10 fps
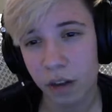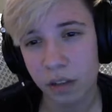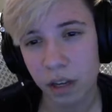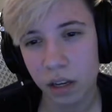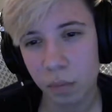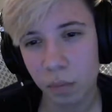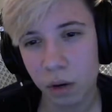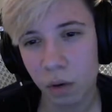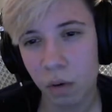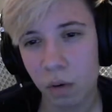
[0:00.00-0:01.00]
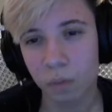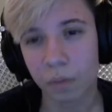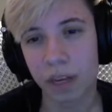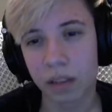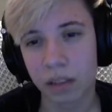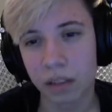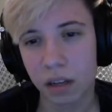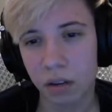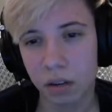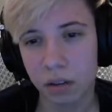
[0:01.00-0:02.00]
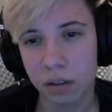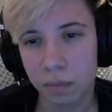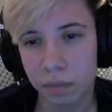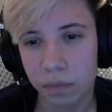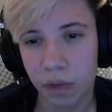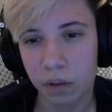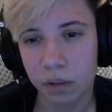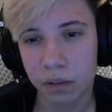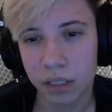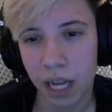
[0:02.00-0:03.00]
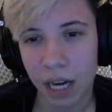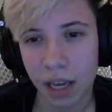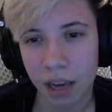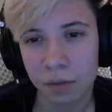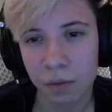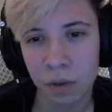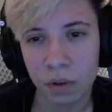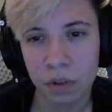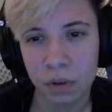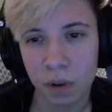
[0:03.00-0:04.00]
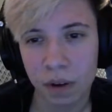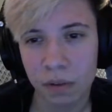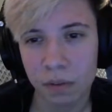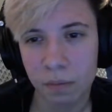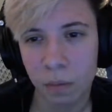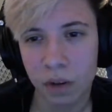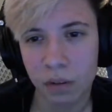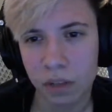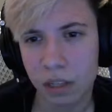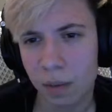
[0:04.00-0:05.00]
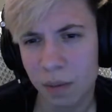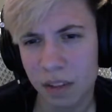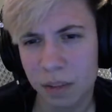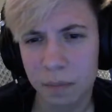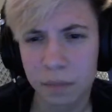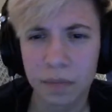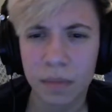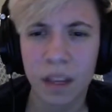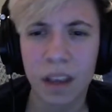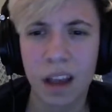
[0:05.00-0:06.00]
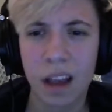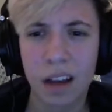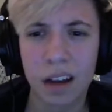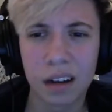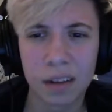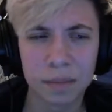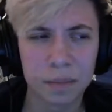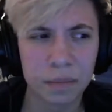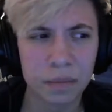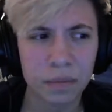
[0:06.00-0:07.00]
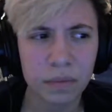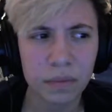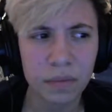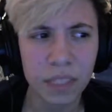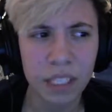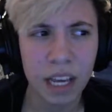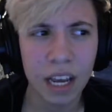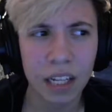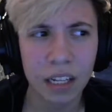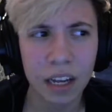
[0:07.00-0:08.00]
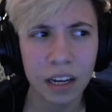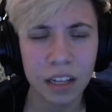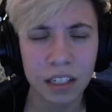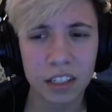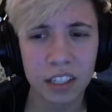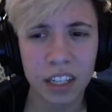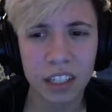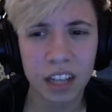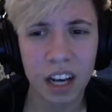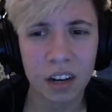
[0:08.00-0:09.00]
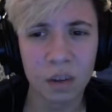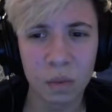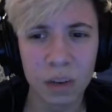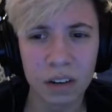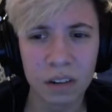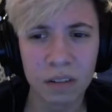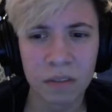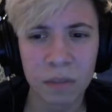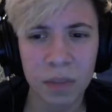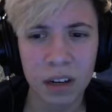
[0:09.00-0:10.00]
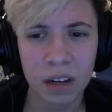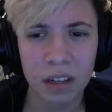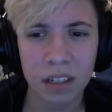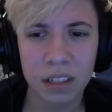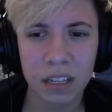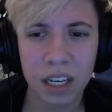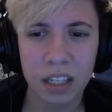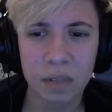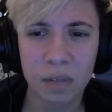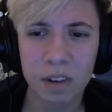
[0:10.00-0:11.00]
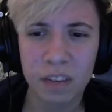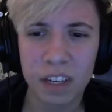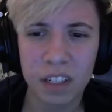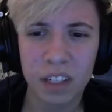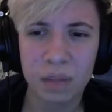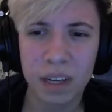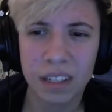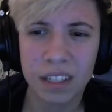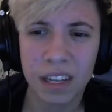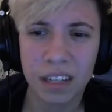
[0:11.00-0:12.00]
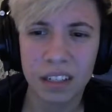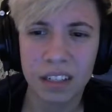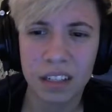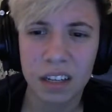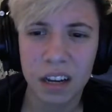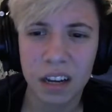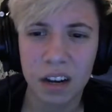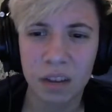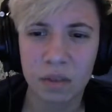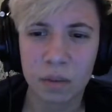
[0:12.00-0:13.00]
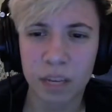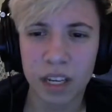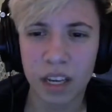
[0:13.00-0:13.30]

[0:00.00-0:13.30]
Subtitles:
like big old man Xehanort, big old Daddy X-Force, or whatever his name is. And then it just gets kind of weird from there, because like his motivation made sense from like